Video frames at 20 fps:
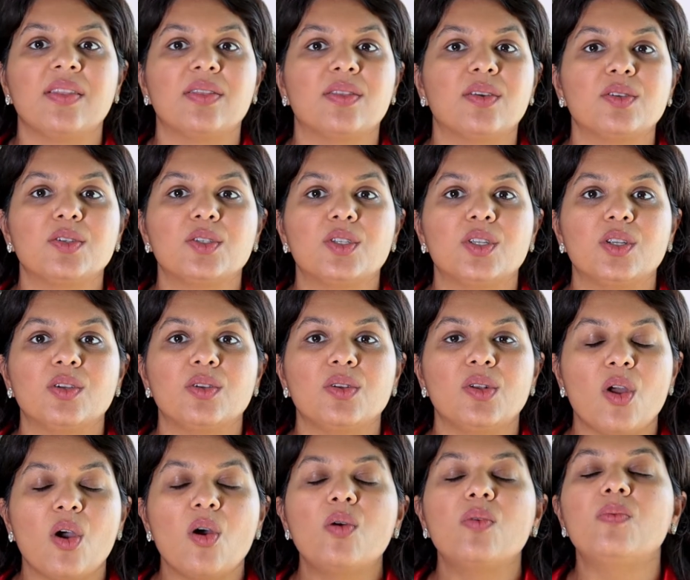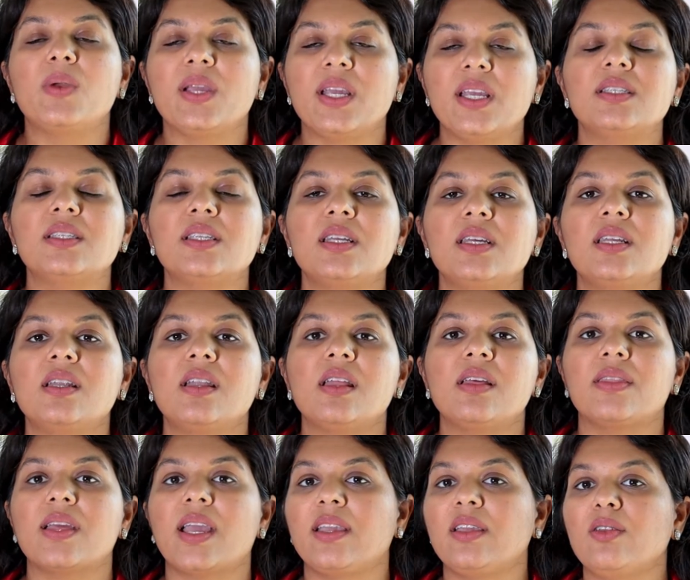There's no reason
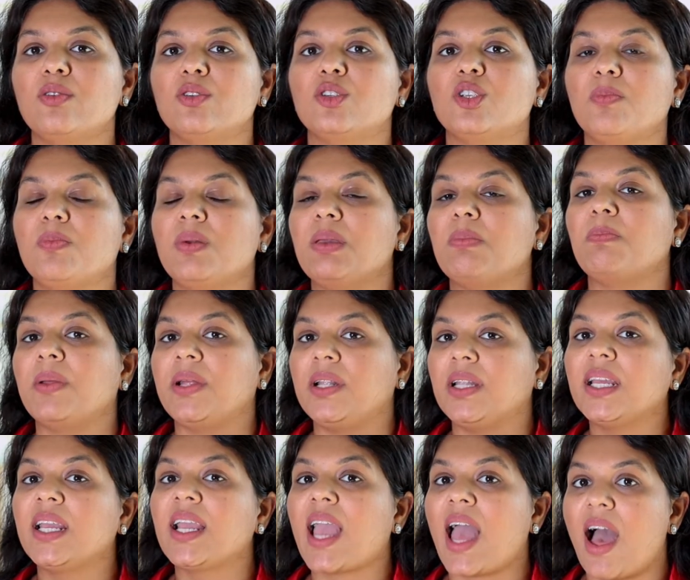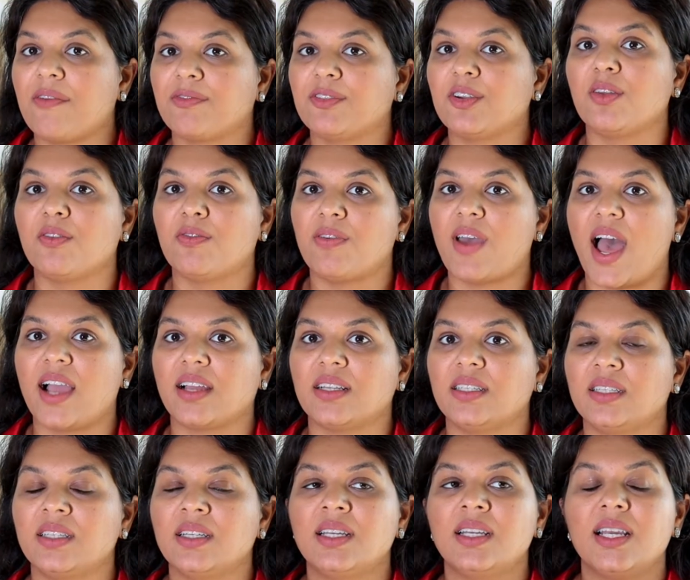that you should be billing after the fact.